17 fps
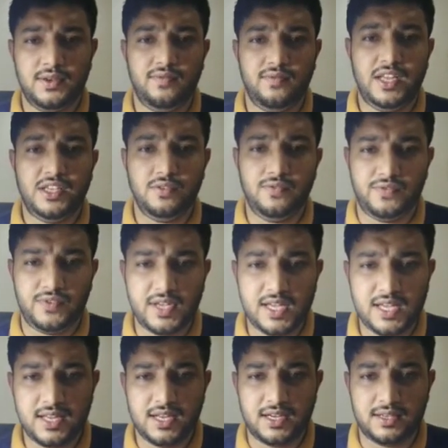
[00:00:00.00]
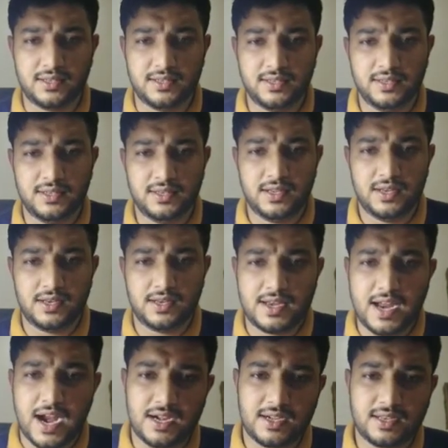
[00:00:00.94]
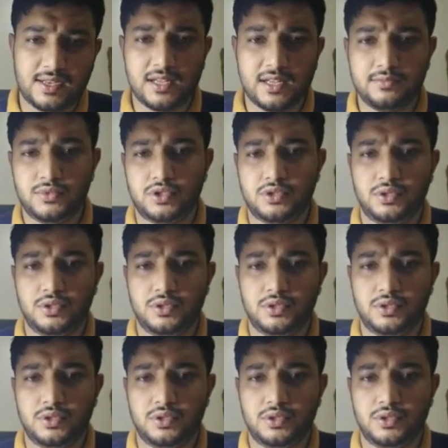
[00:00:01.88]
When you feel it, that comes